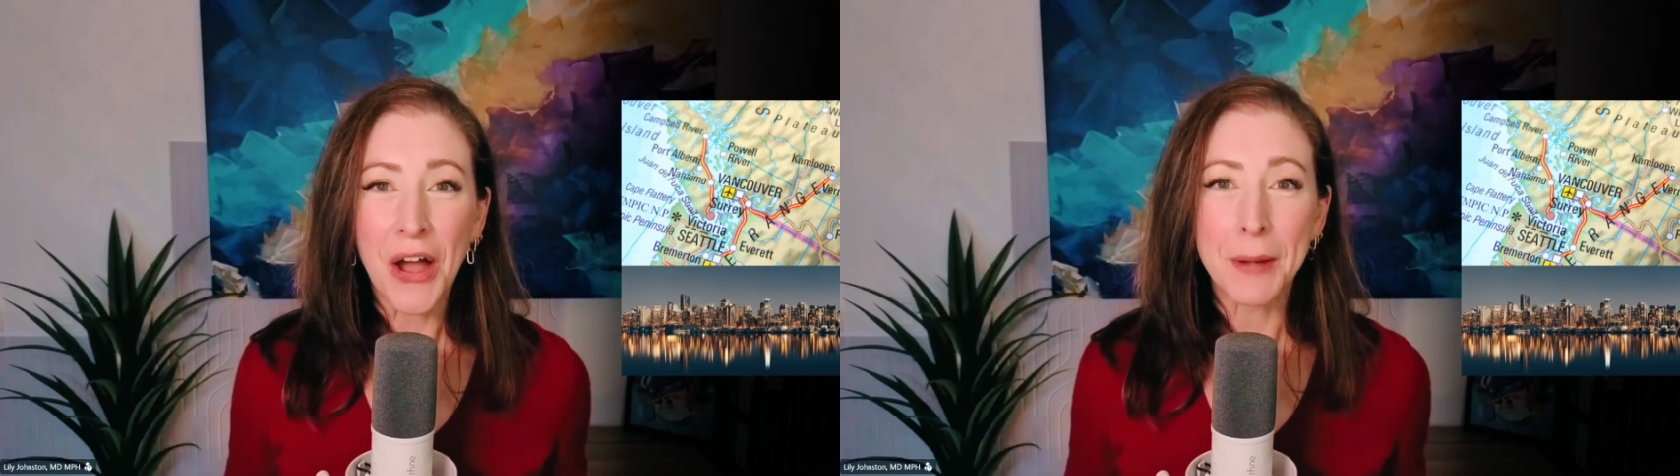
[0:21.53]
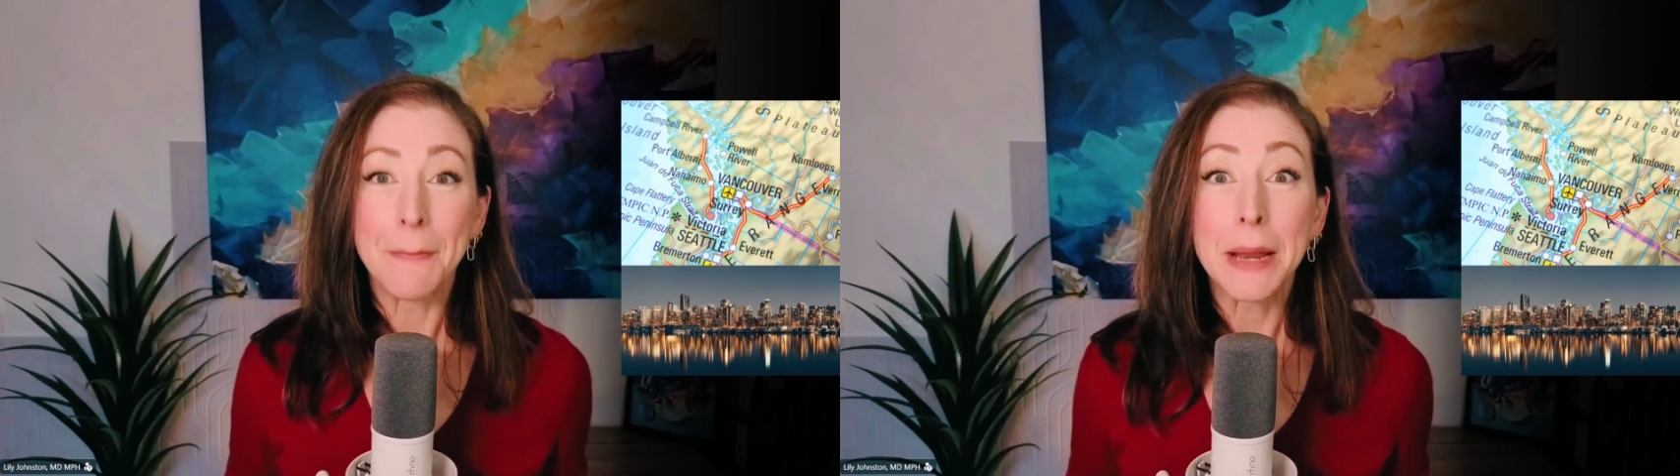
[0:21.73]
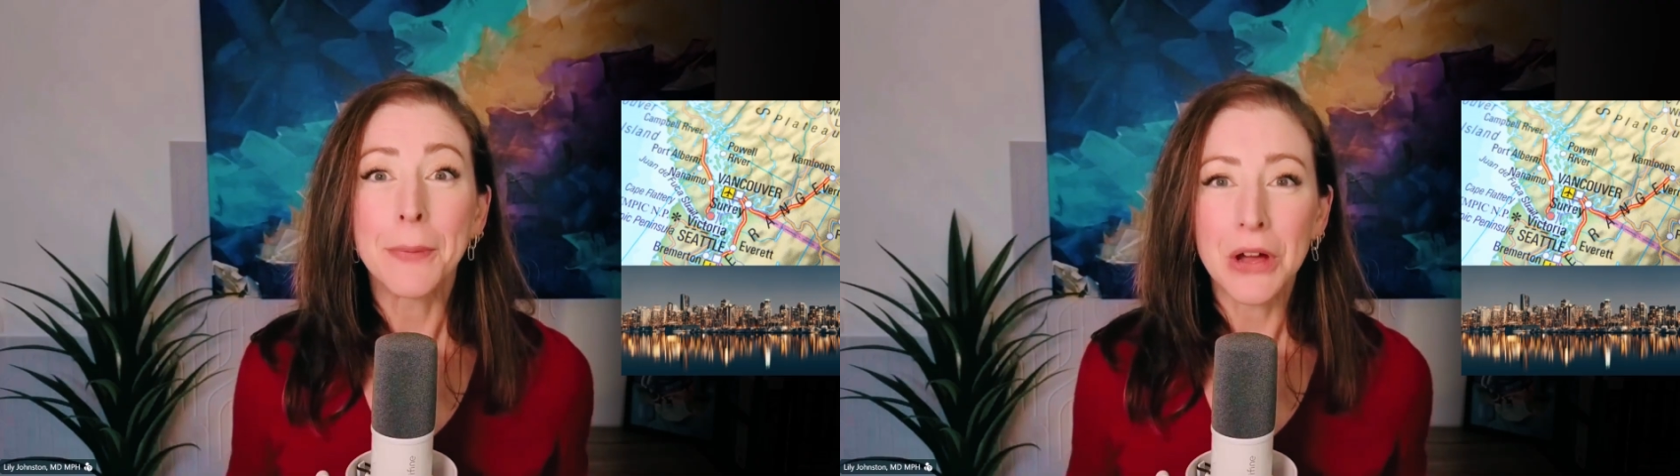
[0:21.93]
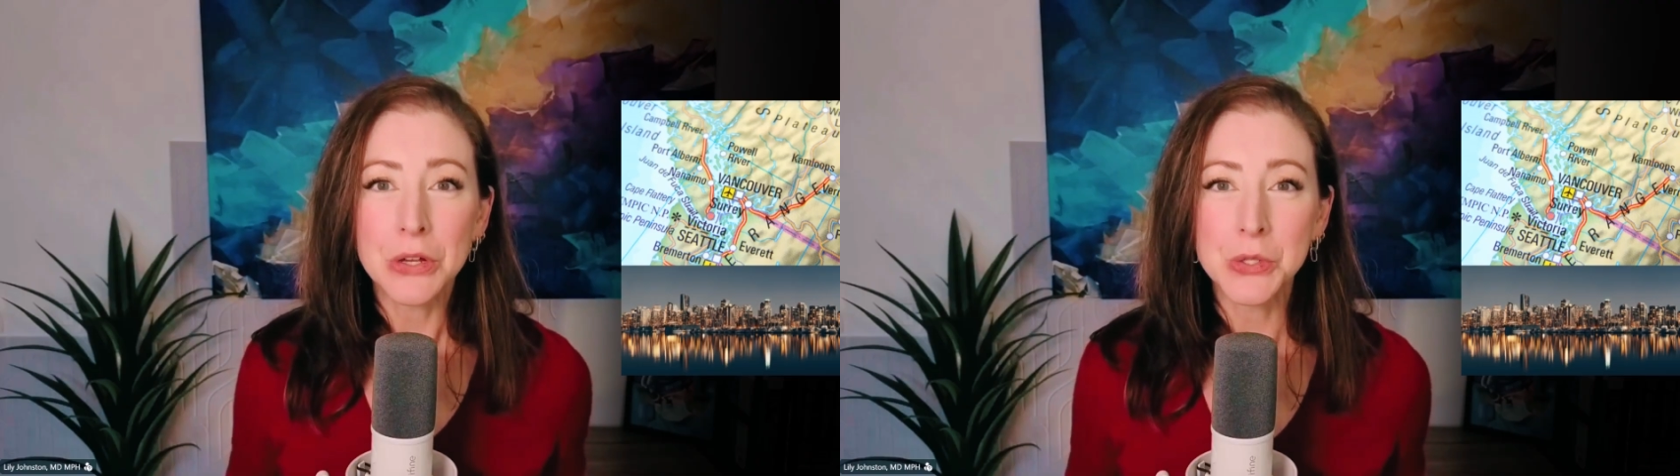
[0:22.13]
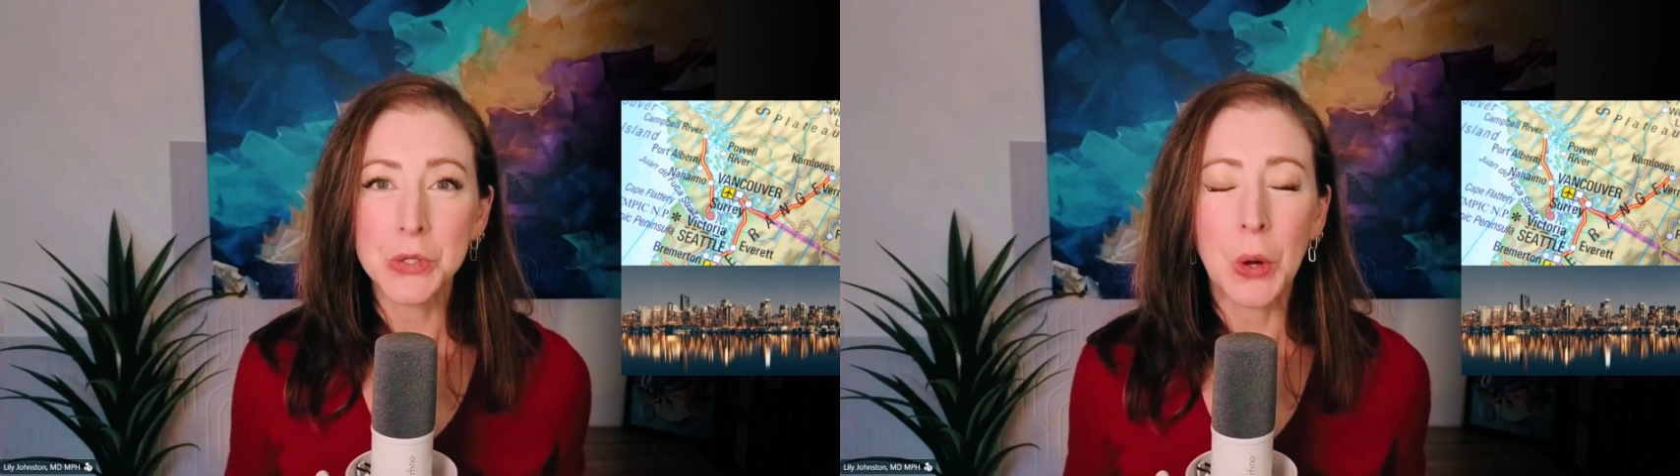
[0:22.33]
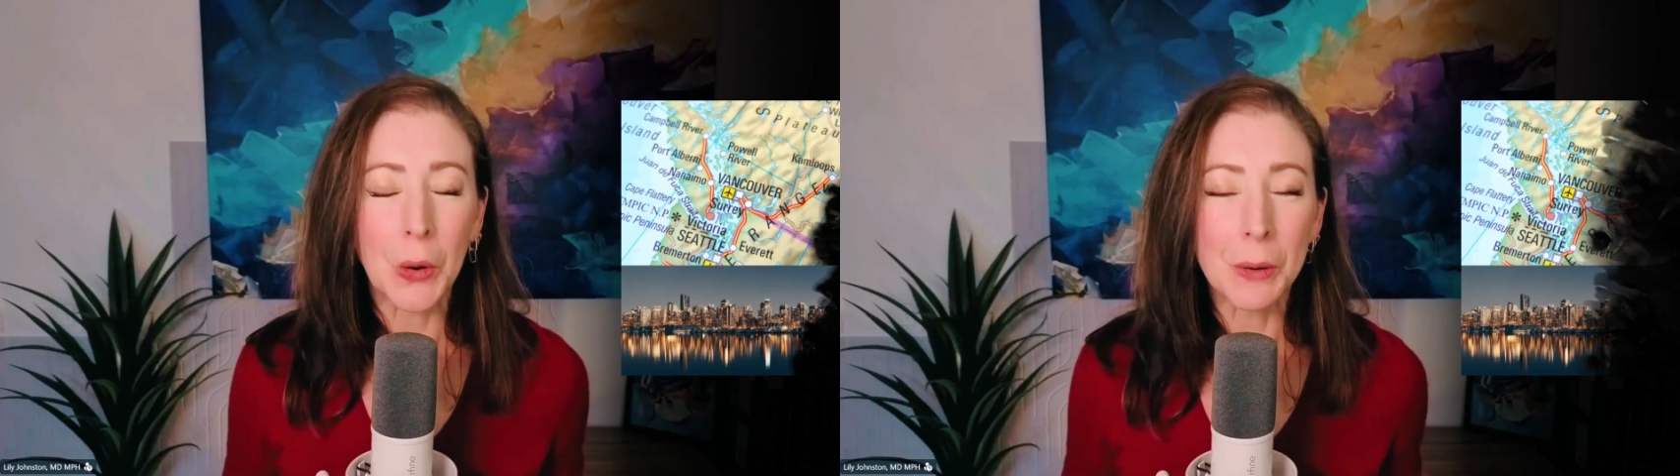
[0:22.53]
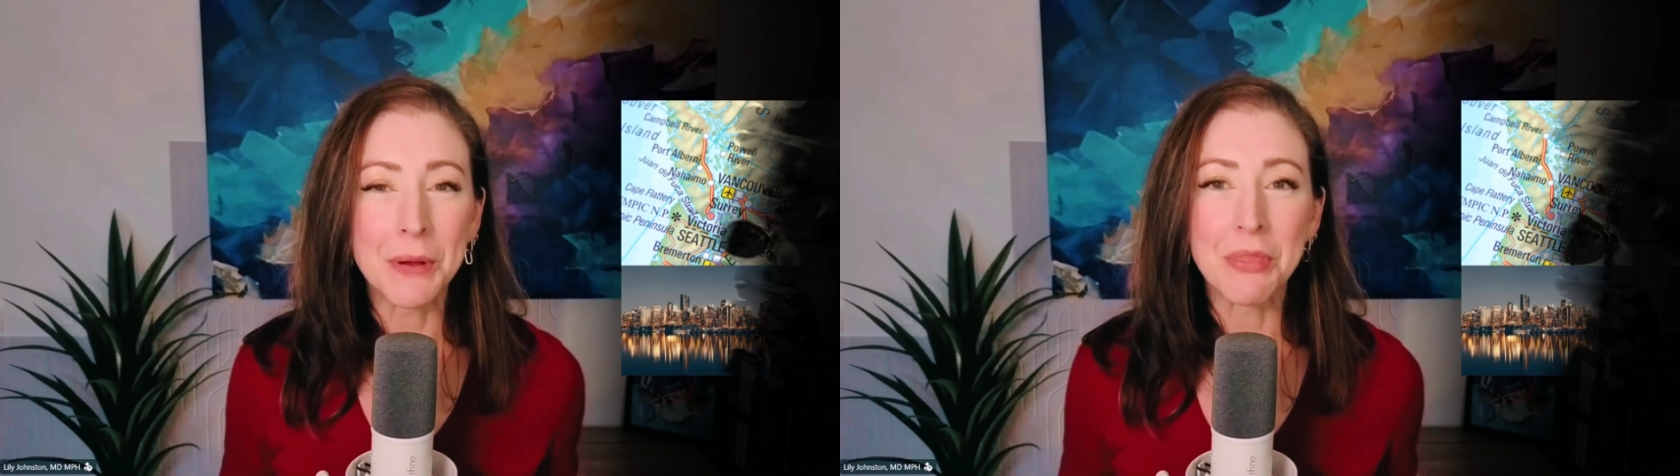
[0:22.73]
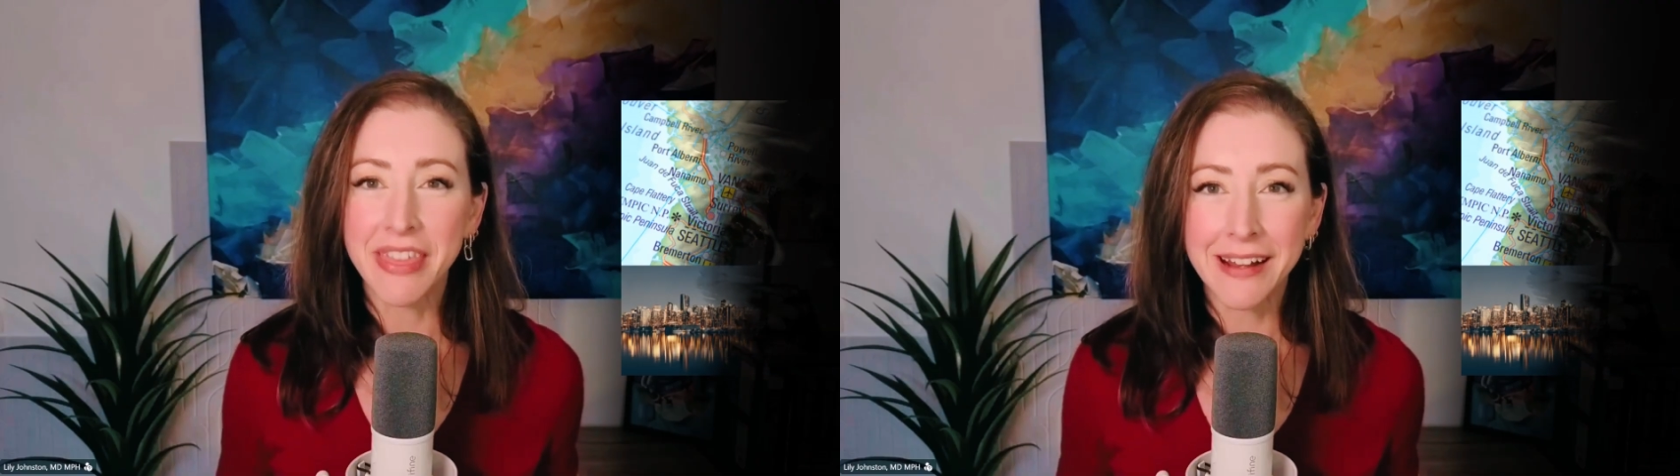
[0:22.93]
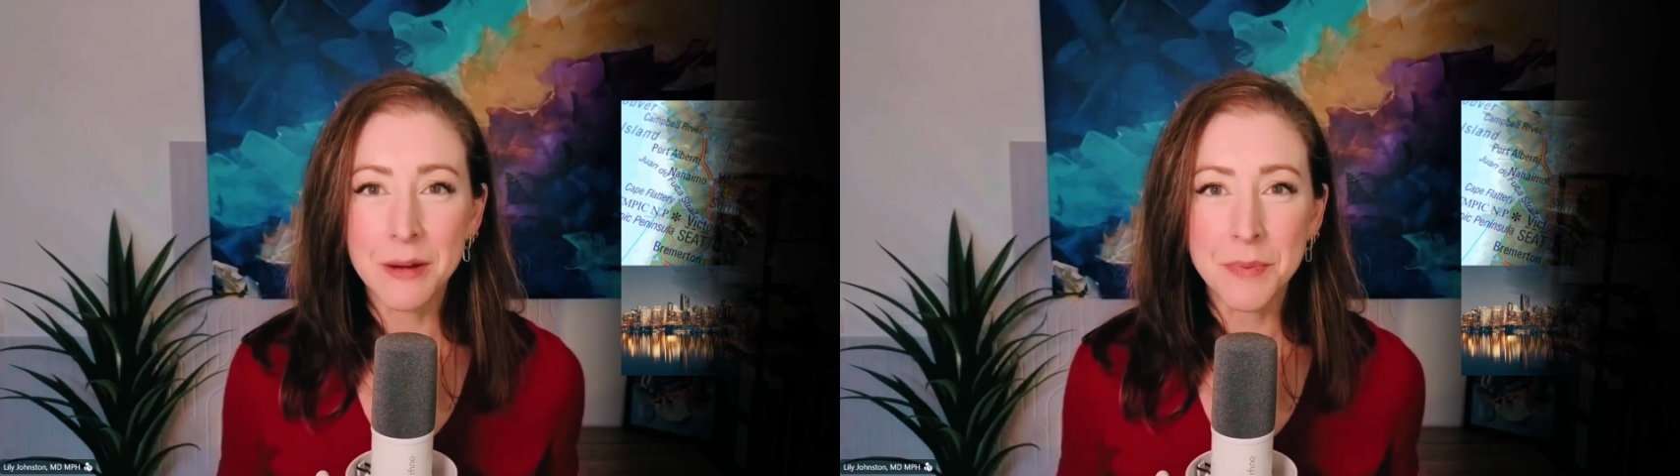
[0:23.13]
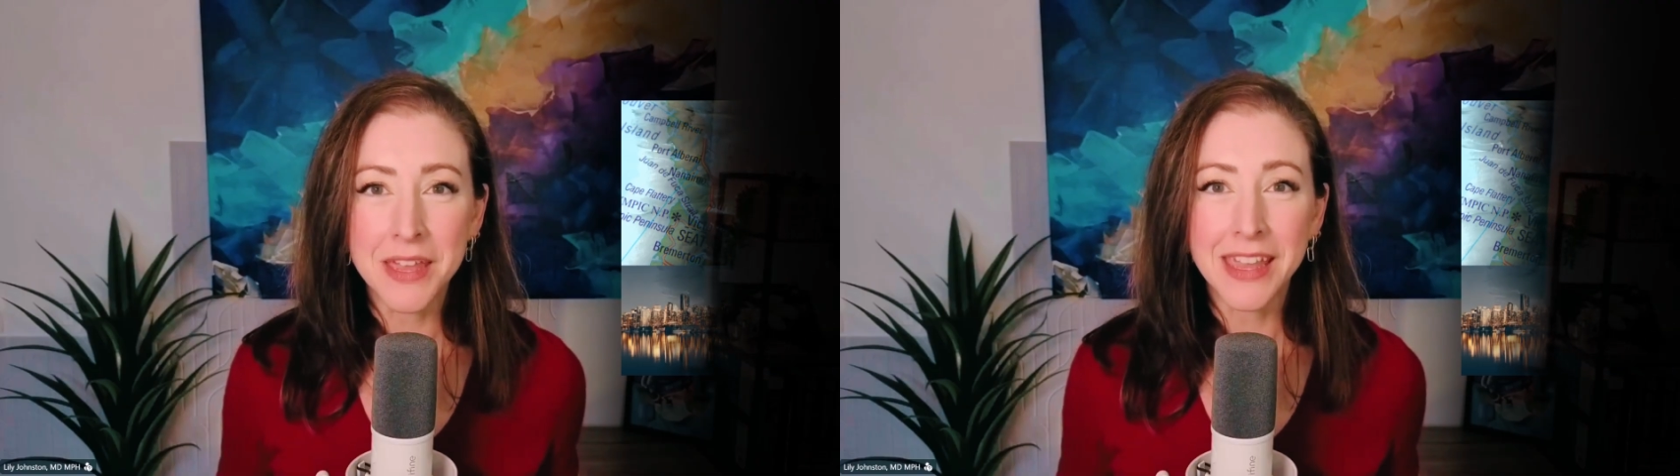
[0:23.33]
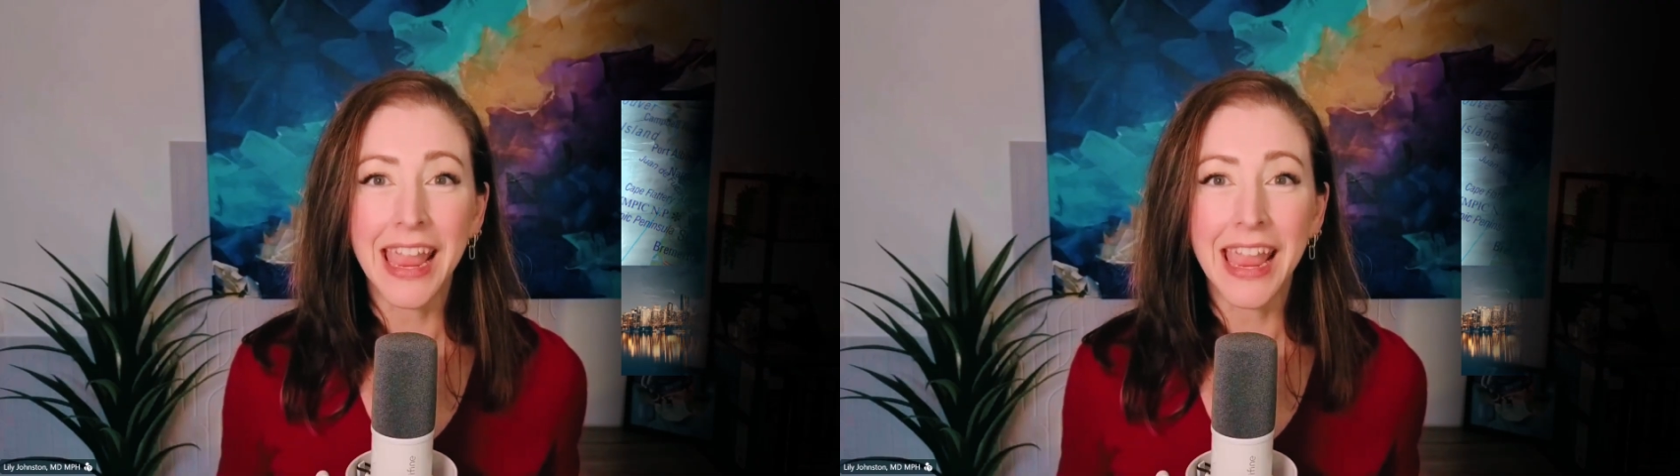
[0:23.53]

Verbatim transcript: on menopausal hormone therapy